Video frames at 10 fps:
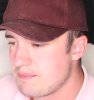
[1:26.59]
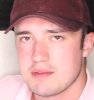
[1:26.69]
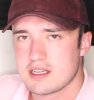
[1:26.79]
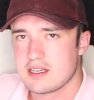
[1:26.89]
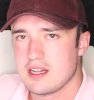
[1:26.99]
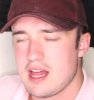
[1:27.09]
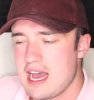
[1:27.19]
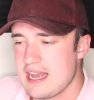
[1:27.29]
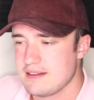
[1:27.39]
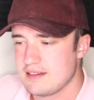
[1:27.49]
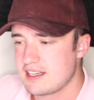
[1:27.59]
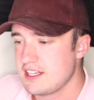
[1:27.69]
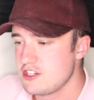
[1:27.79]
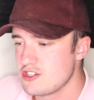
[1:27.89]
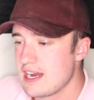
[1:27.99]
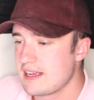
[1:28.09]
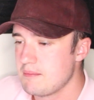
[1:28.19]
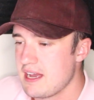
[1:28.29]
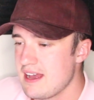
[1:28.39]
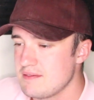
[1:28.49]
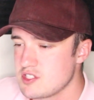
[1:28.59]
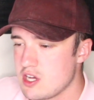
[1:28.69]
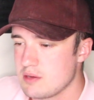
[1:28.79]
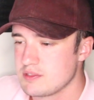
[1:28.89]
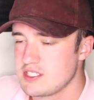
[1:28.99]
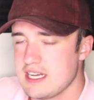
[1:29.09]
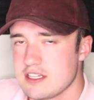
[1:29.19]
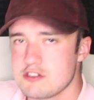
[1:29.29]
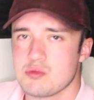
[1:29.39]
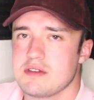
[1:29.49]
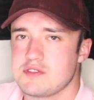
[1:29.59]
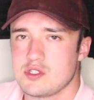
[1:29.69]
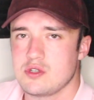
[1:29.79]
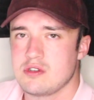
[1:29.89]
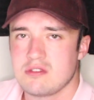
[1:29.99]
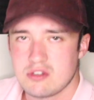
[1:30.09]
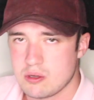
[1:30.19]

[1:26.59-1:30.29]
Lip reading: I'm not gonna lie. Nikita Dragun might have a song with Taylor Swift soon.